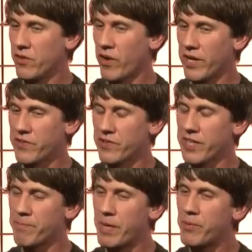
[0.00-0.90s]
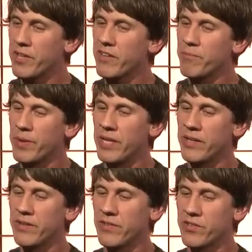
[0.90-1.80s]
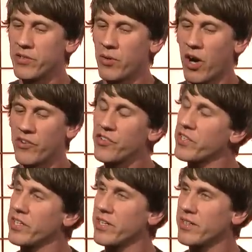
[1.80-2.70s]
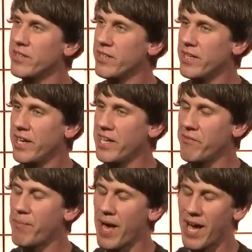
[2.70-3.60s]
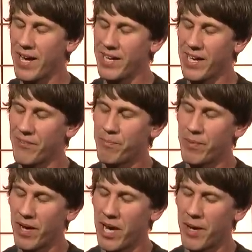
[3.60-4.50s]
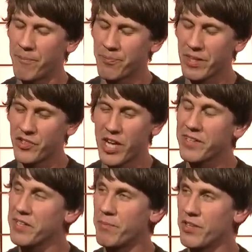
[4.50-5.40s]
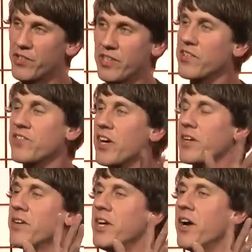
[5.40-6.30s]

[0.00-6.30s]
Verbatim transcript: right? So it's like people that have been to Argentina and have bat and have um, checked in a bunch. This is not an